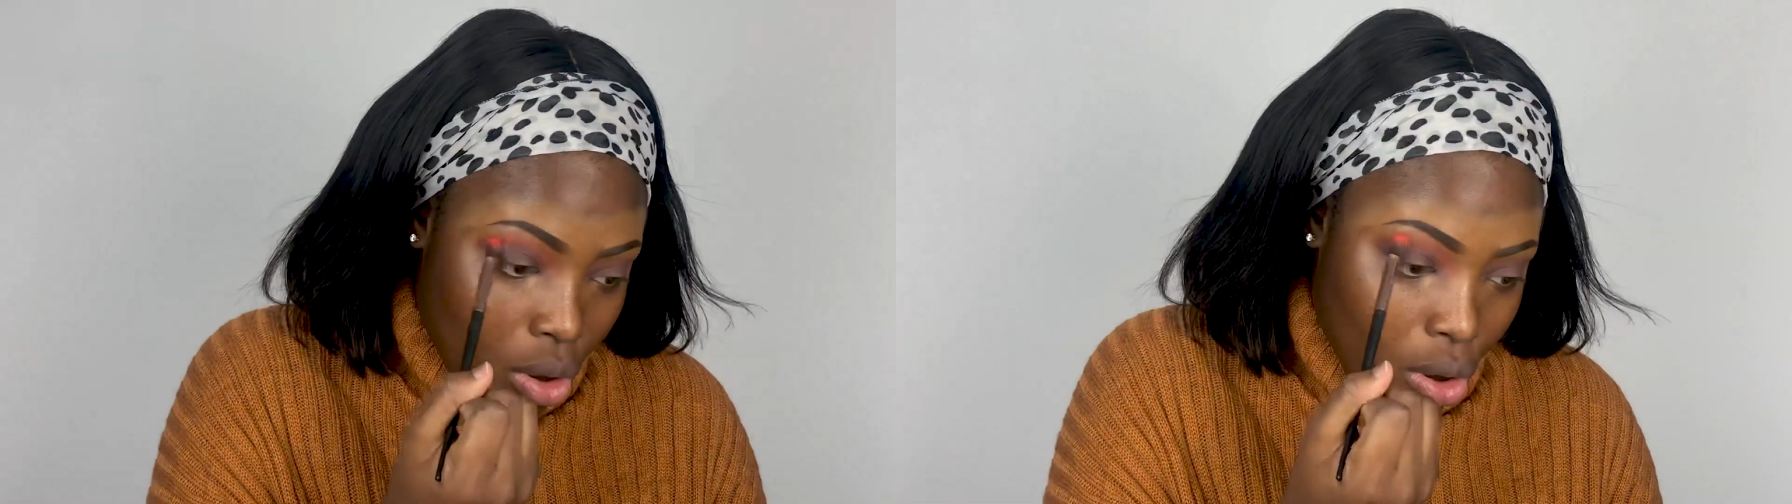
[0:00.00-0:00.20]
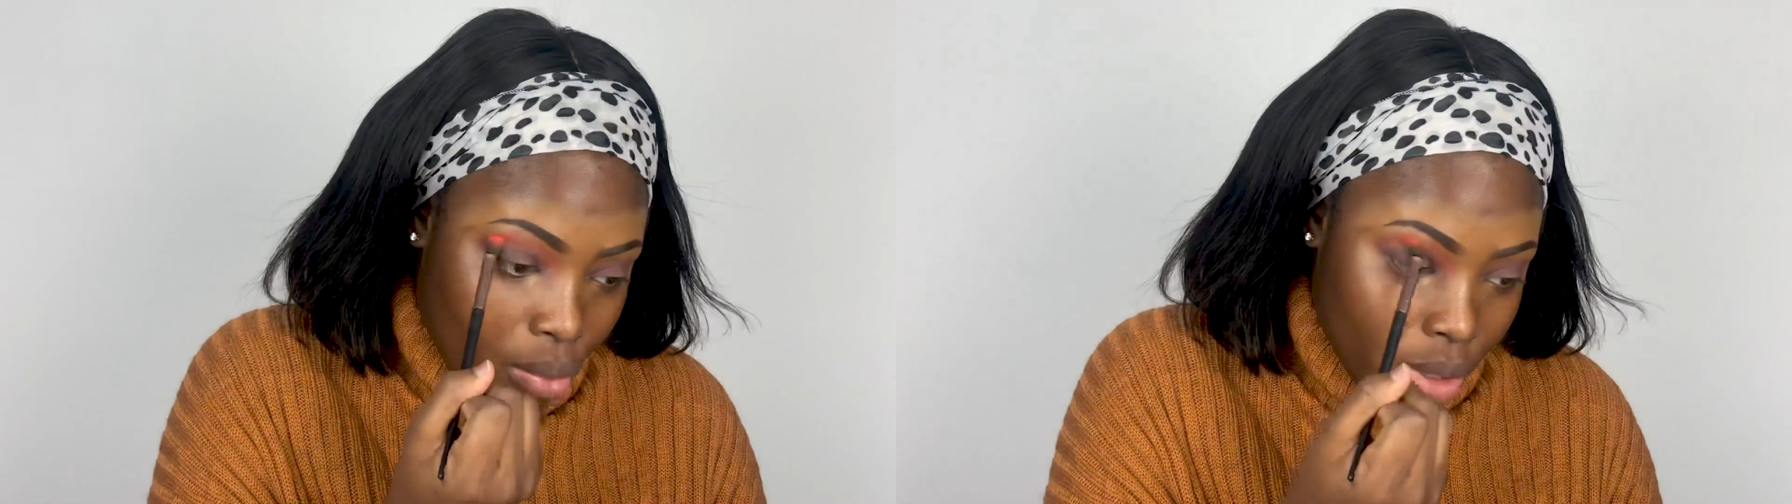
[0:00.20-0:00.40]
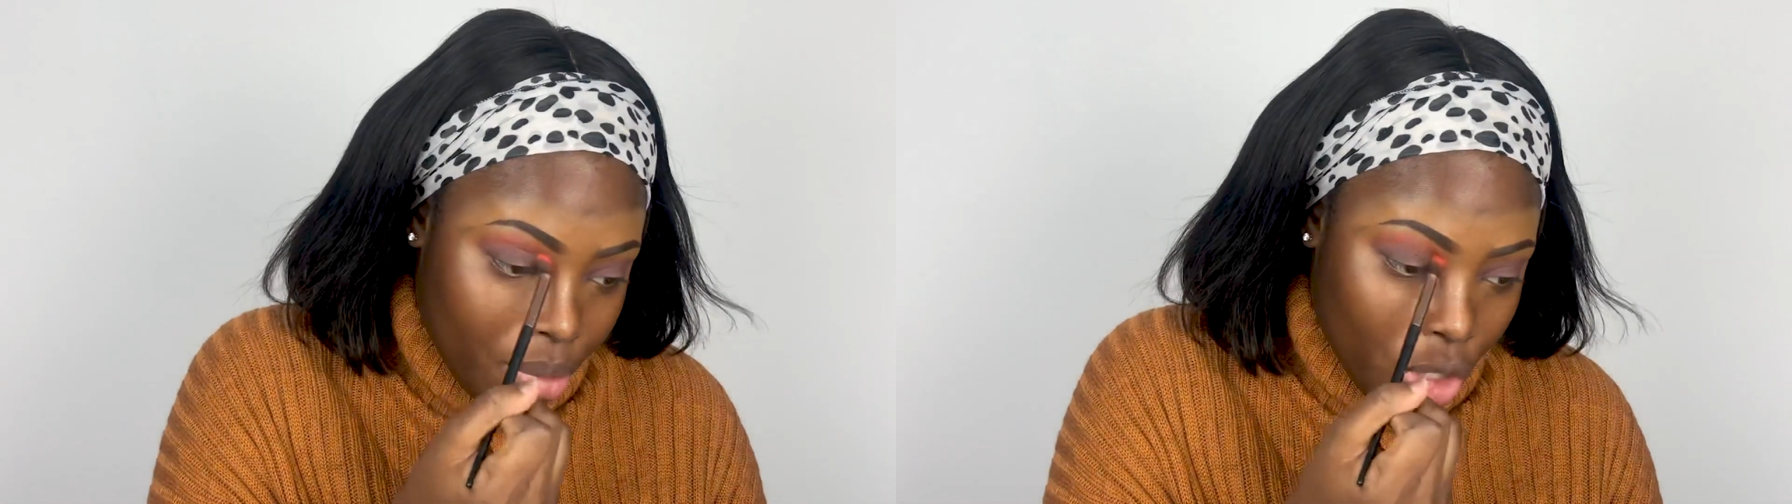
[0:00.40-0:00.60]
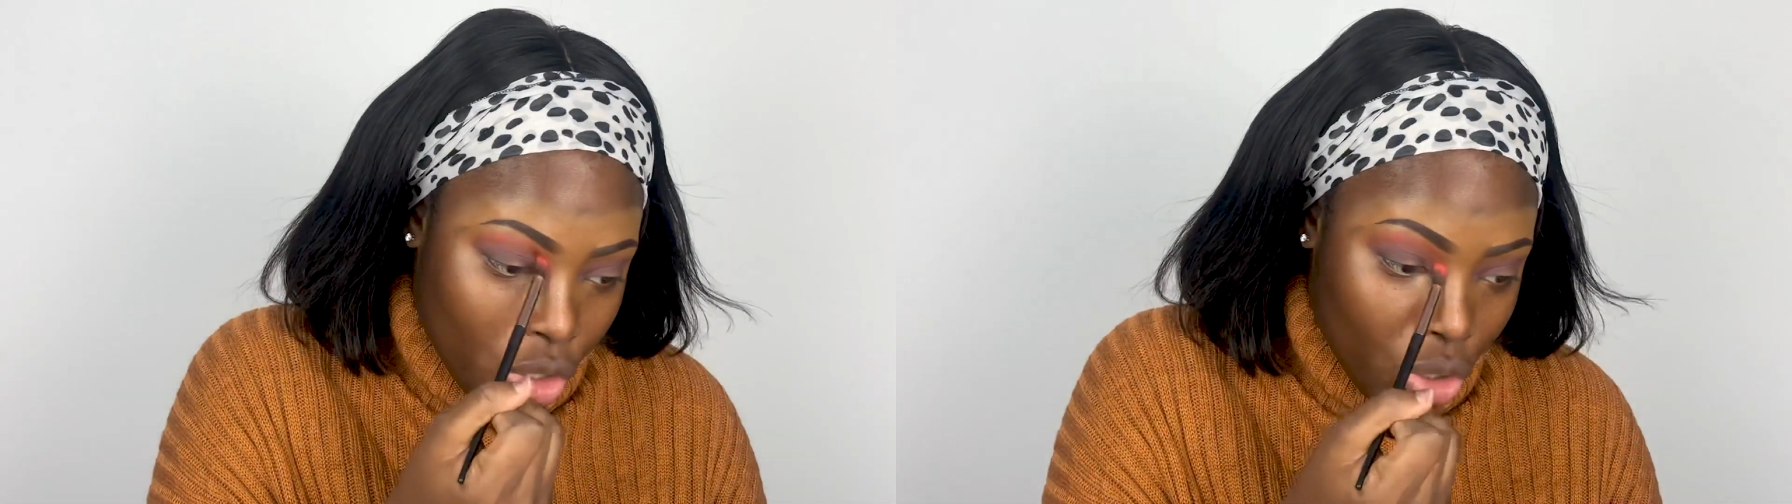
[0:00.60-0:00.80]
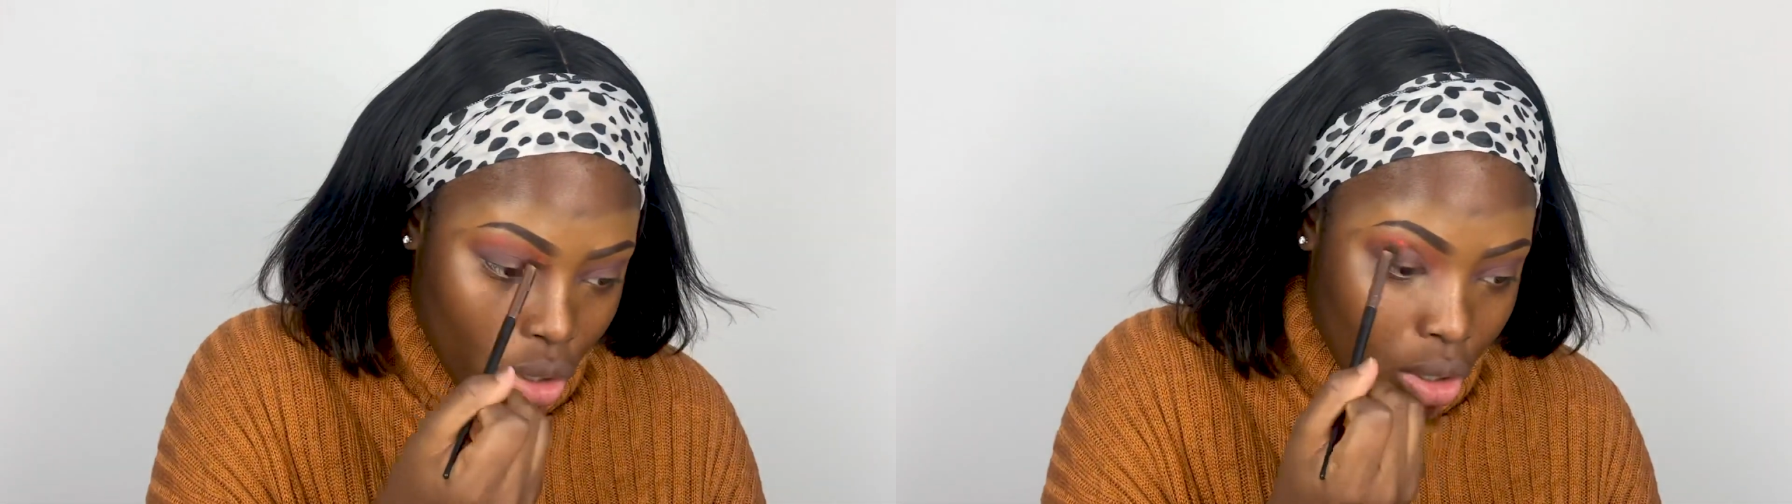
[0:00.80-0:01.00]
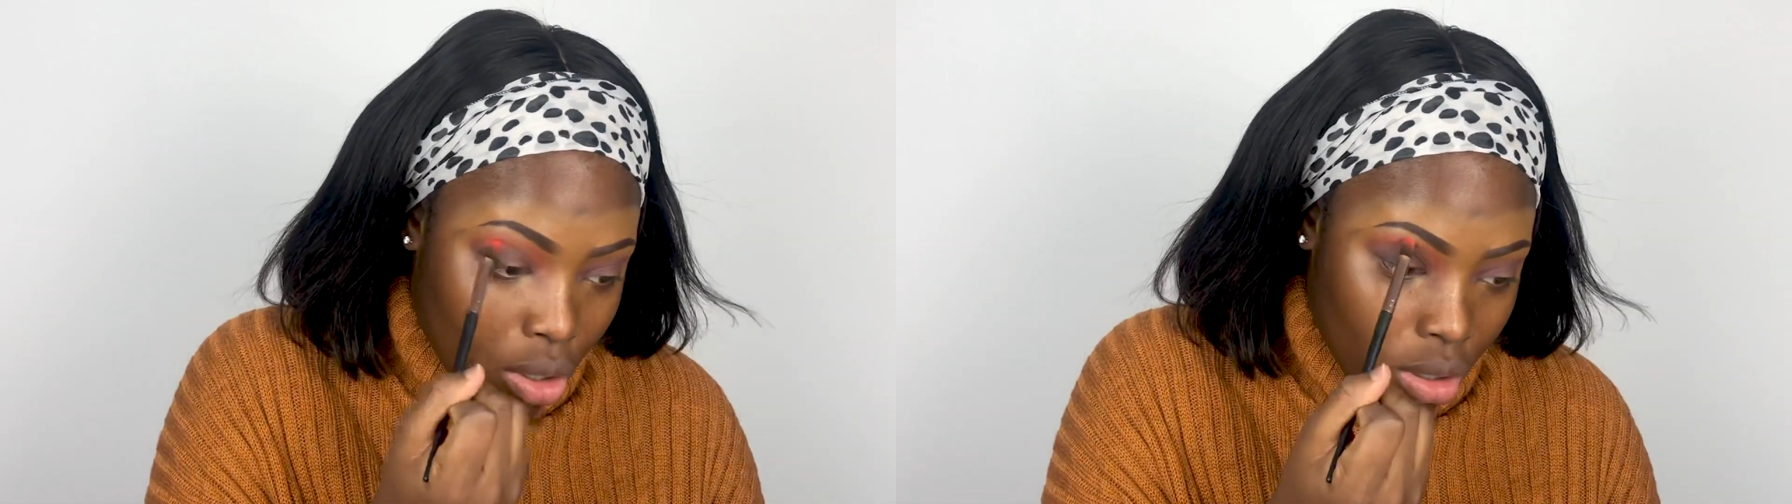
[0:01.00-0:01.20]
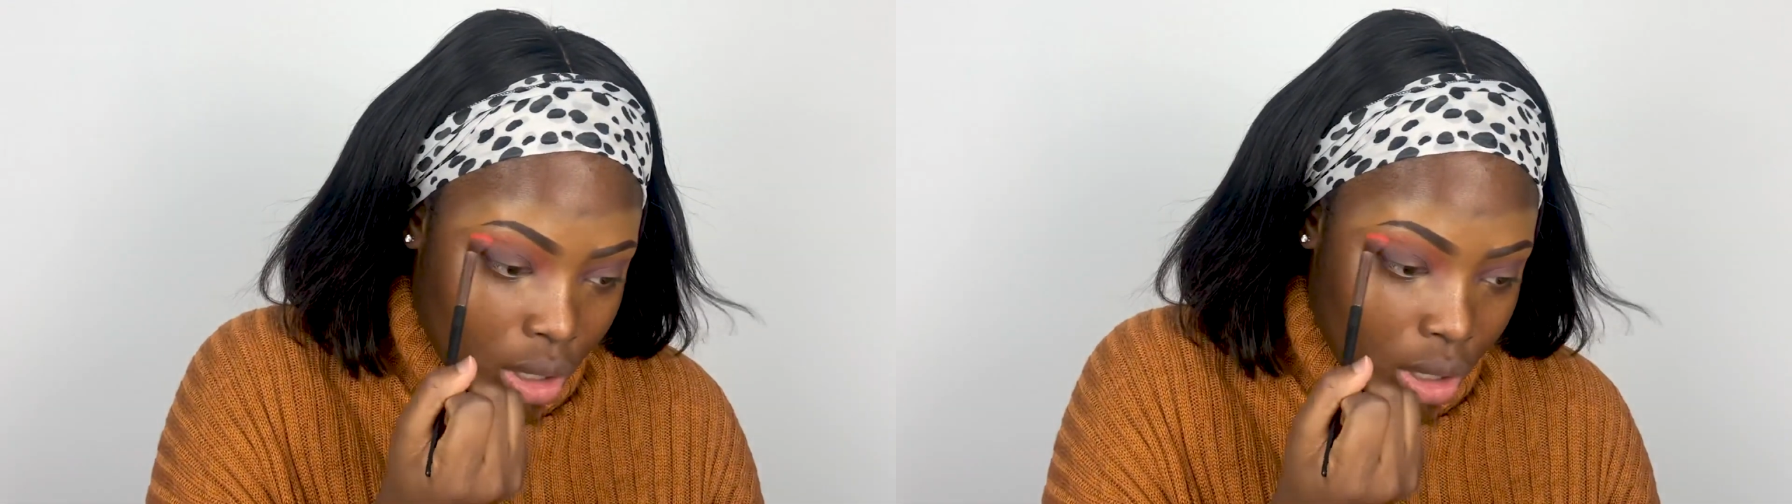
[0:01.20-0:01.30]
always make sure your colors